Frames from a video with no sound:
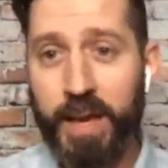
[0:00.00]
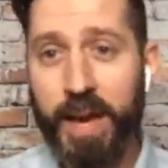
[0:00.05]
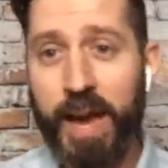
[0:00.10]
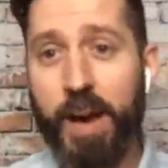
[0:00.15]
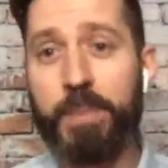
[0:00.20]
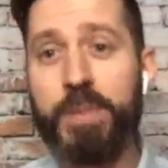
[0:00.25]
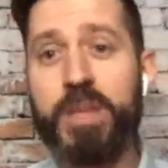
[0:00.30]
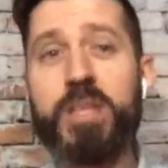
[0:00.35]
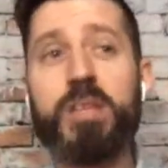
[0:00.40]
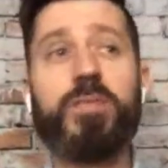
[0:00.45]

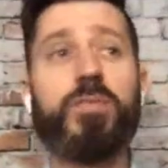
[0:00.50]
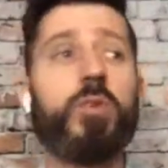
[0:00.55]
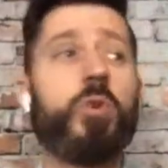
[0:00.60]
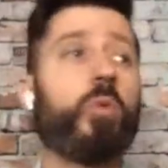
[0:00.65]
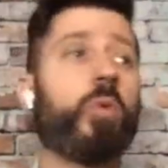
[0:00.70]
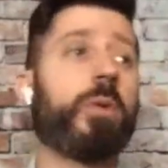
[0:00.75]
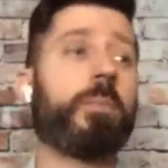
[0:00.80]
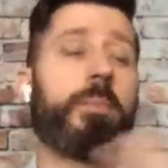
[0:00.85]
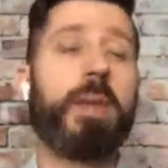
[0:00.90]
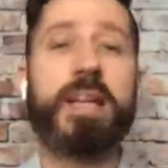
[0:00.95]
How many of
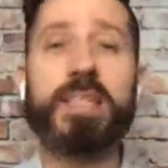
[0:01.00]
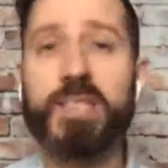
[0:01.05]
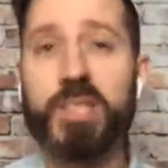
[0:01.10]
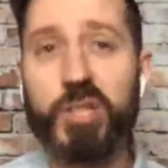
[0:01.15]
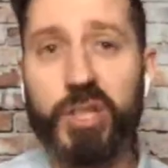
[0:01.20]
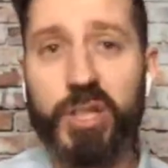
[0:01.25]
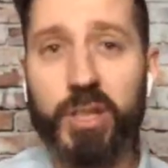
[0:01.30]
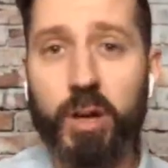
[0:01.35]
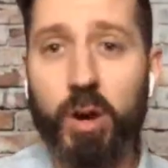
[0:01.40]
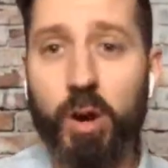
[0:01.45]
you were
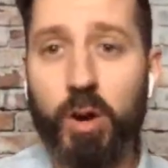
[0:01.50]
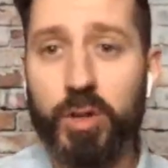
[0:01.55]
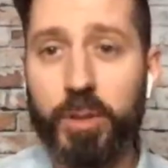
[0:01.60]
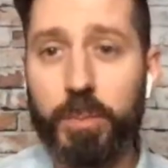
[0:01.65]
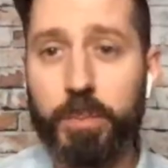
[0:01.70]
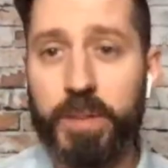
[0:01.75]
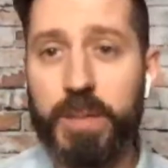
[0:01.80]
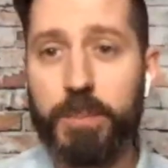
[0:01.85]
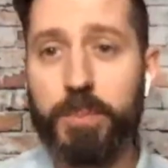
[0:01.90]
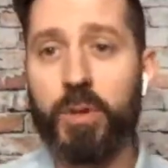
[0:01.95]
messaging all
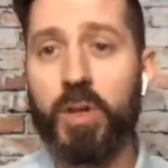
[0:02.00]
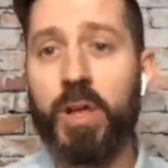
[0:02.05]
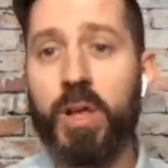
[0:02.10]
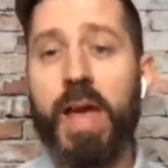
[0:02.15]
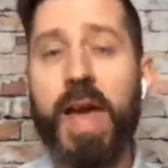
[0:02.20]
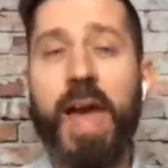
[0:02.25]
the people?